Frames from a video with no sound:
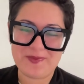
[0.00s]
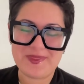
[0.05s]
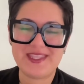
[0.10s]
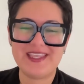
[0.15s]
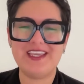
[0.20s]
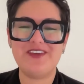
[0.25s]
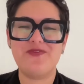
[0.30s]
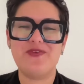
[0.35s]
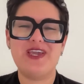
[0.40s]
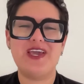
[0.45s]

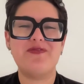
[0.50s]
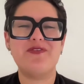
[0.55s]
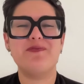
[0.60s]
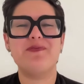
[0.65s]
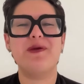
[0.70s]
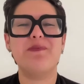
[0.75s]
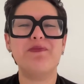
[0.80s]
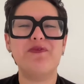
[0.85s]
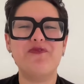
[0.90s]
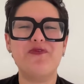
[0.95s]
If we haven't
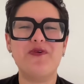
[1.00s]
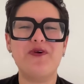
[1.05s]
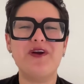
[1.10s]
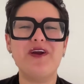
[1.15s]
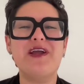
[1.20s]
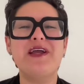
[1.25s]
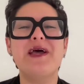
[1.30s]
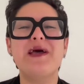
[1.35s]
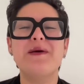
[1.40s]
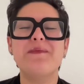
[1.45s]
met before,
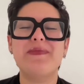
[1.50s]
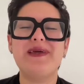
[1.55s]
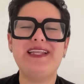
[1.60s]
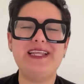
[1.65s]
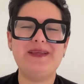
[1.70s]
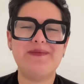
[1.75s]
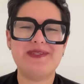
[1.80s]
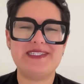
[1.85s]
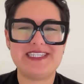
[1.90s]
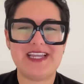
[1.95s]
my
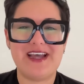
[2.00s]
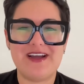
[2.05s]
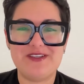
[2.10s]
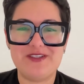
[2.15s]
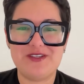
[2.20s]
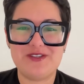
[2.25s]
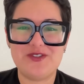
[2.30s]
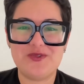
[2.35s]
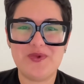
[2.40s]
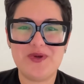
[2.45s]
name is
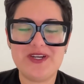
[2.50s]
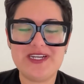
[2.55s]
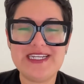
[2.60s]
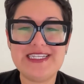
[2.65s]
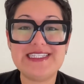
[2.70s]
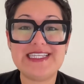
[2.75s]
Tanya Suarez,